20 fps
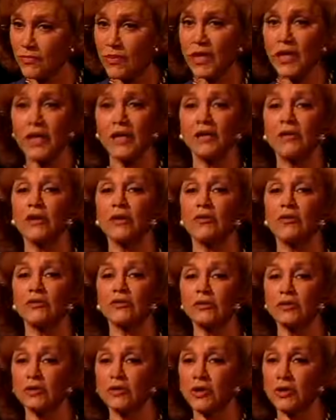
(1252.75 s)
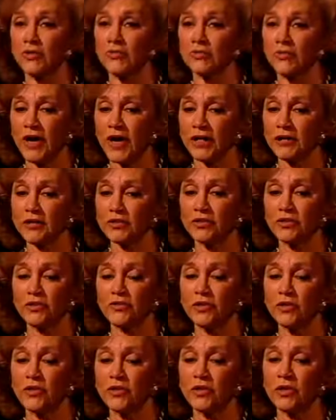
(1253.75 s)
And also he invited
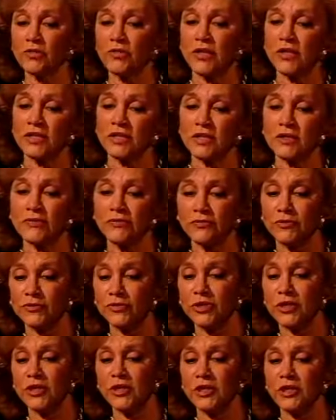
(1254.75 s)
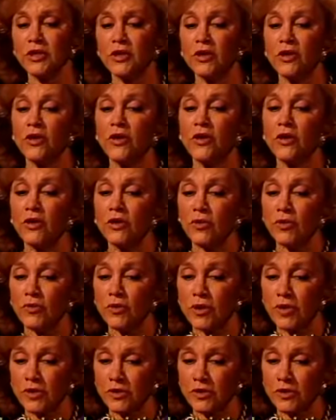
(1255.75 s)
Tyrone and myself to dinner with